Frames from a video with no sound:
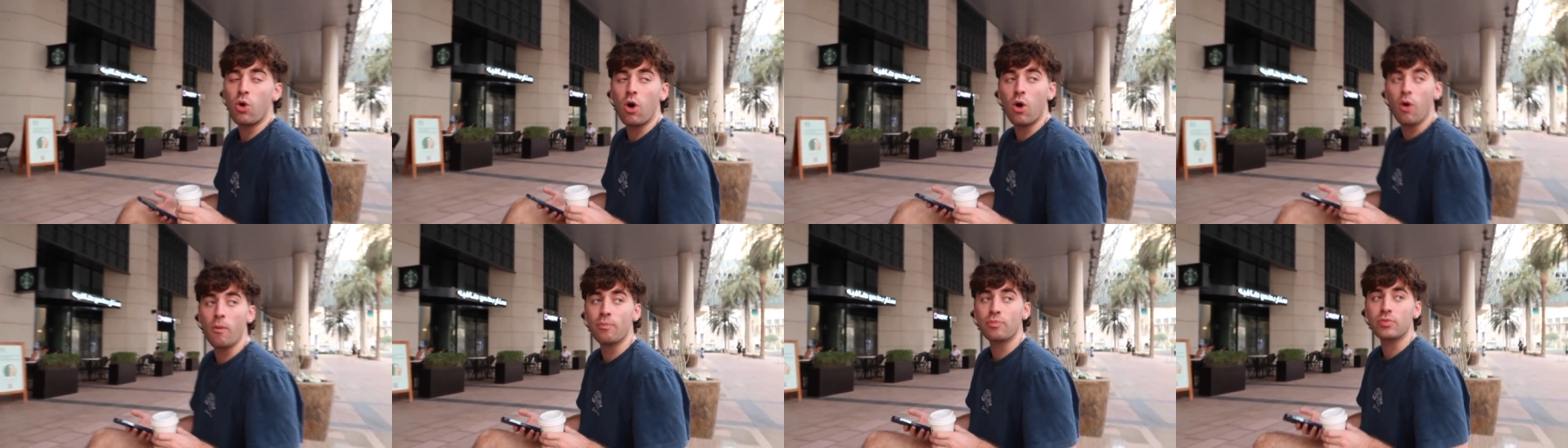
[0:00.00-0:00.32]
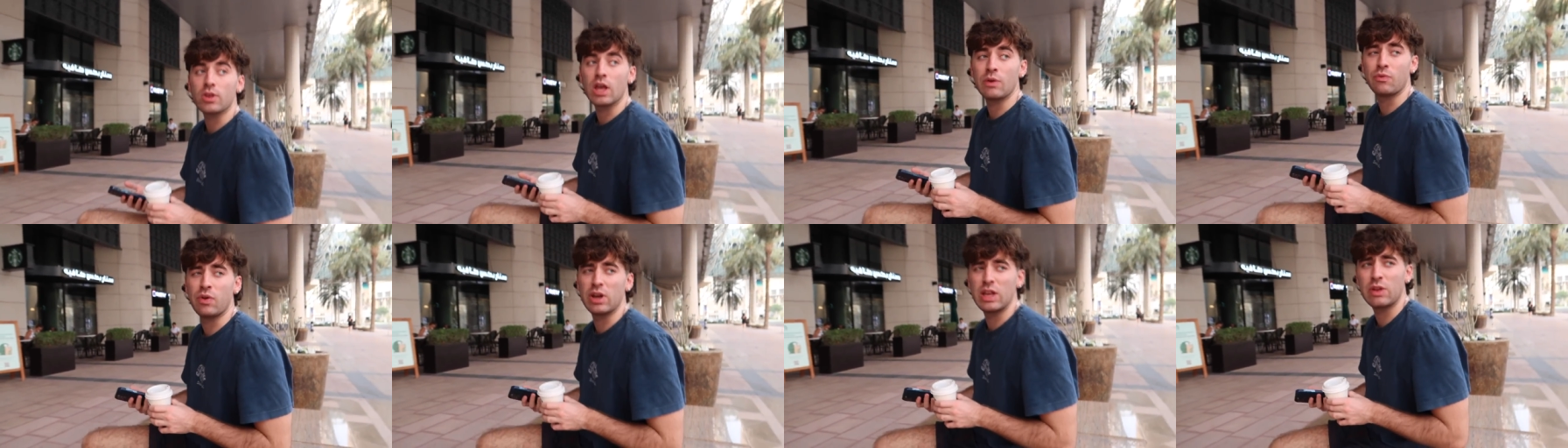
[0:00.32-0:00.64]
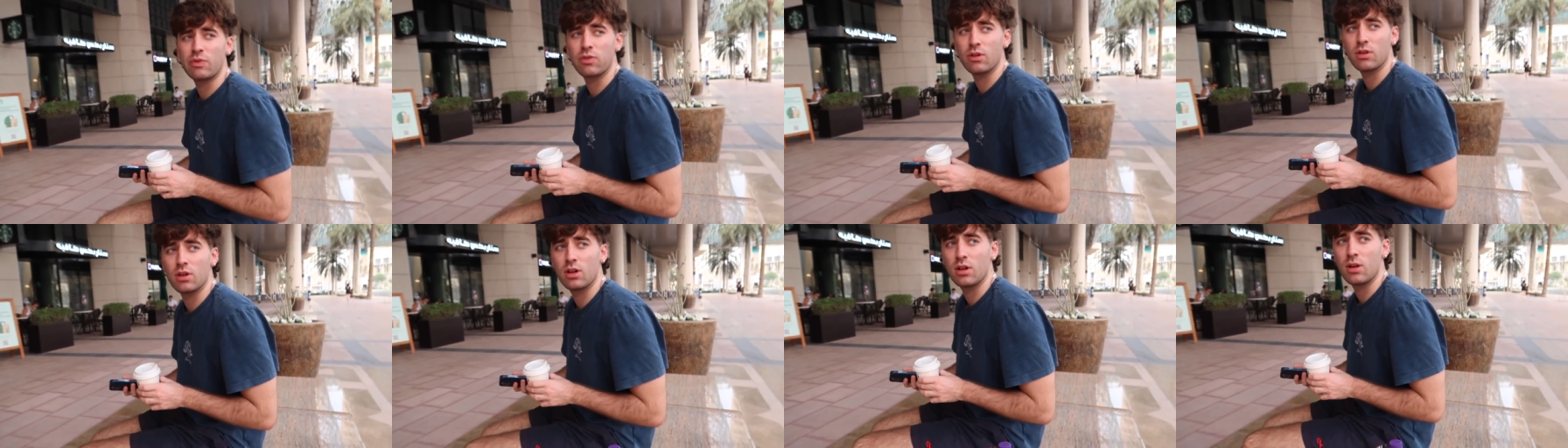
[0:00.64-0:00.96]
Well, if
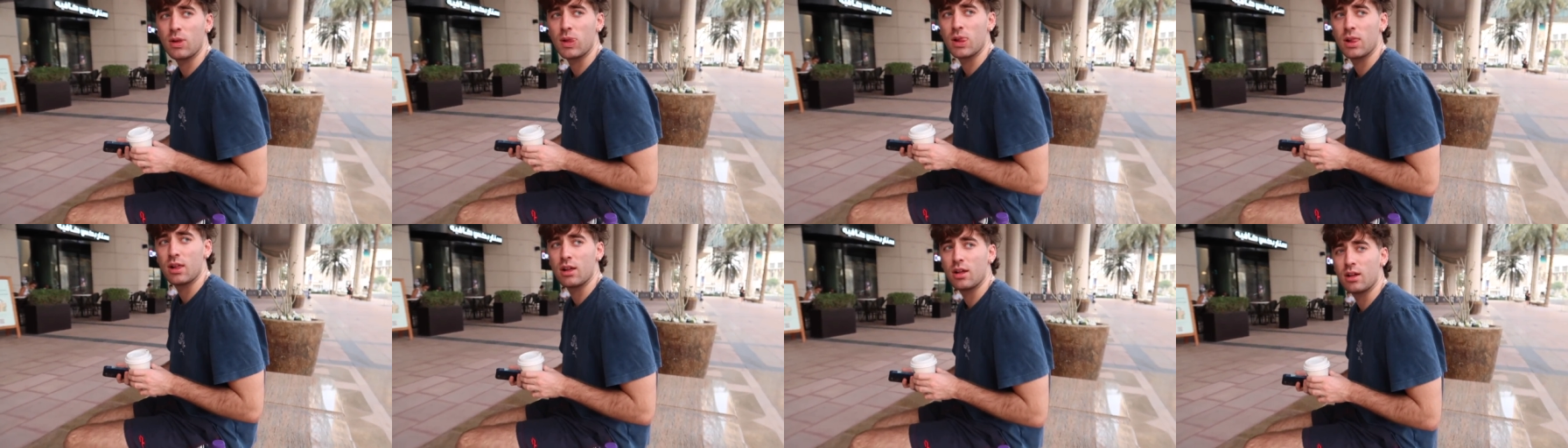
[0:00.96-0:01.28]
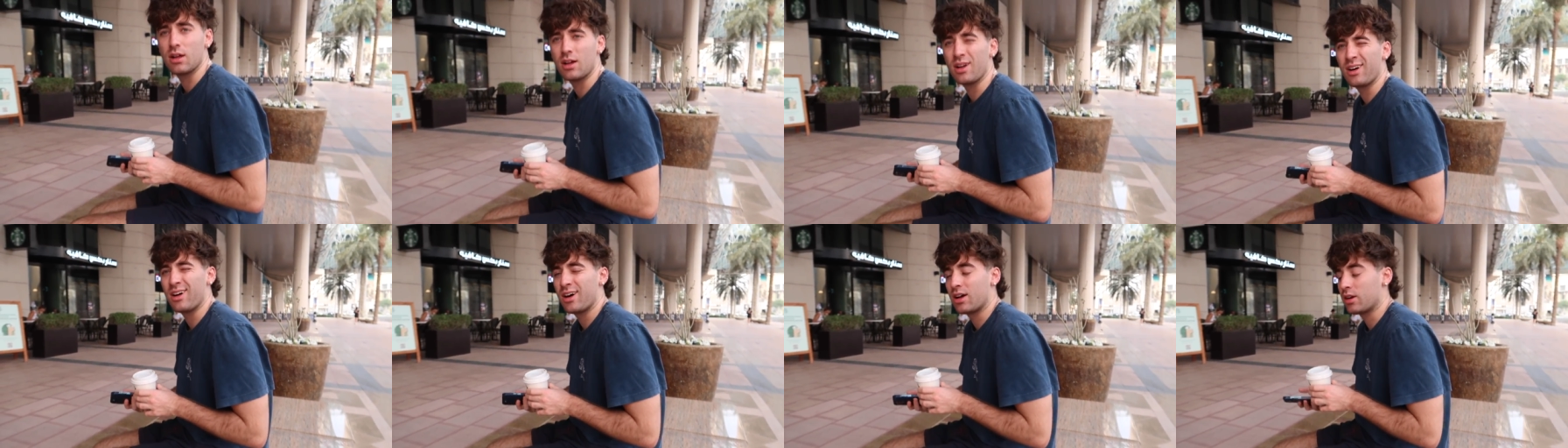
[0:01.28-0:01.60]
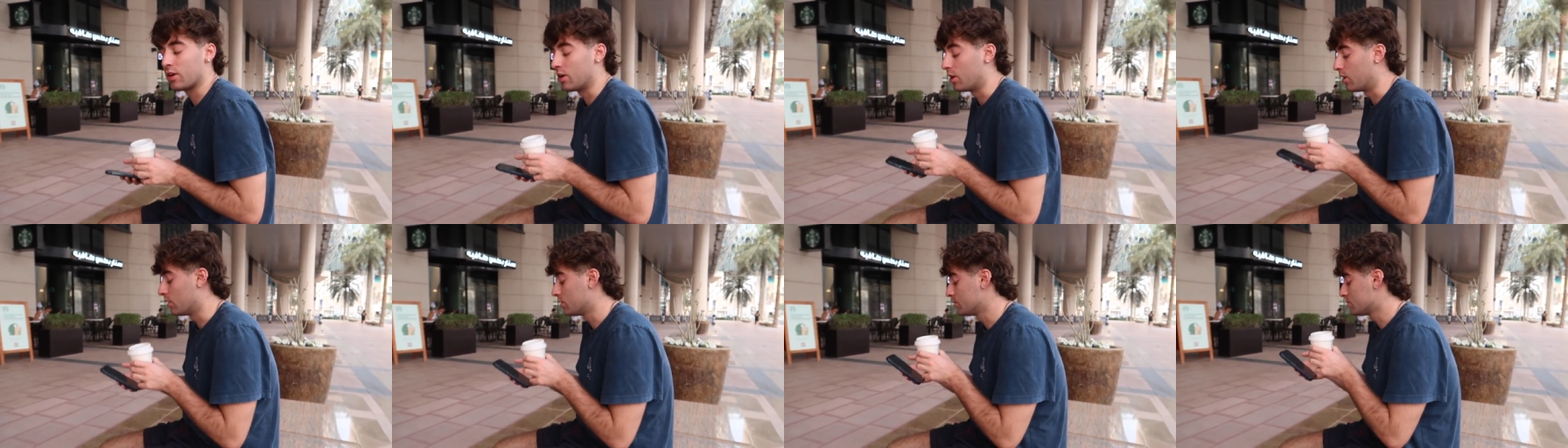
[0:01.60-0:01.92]
any, I
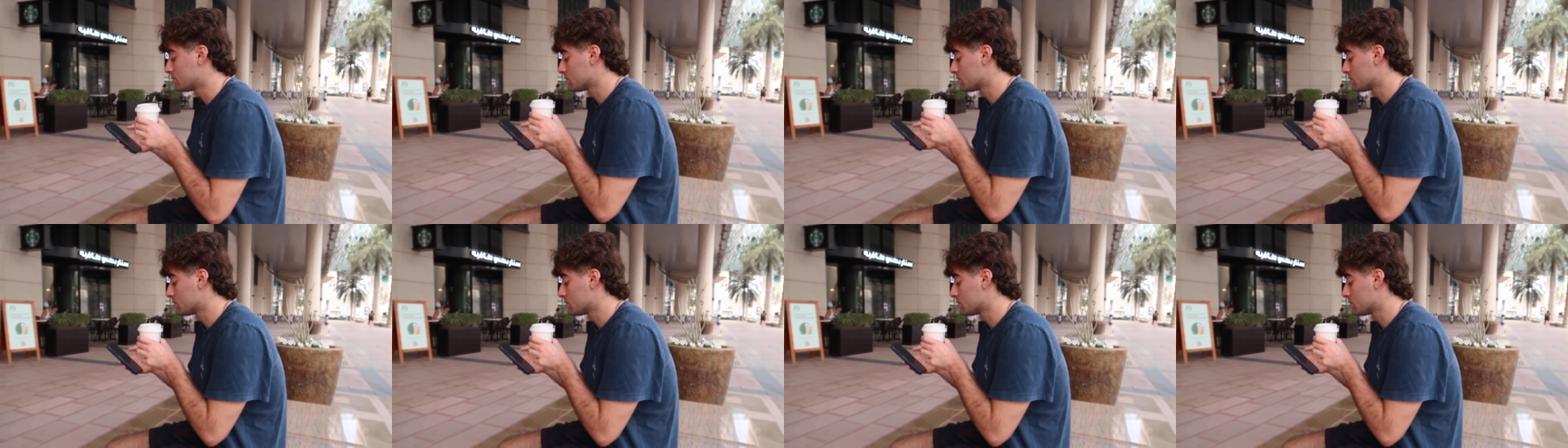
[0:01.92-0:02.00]
don't know.